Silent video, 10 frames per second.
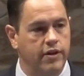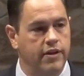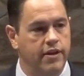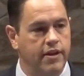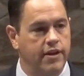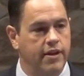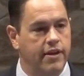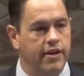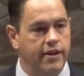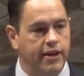get on a
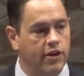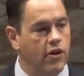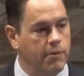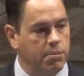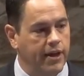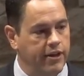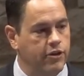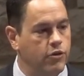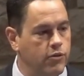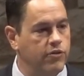plane to go do the same thing.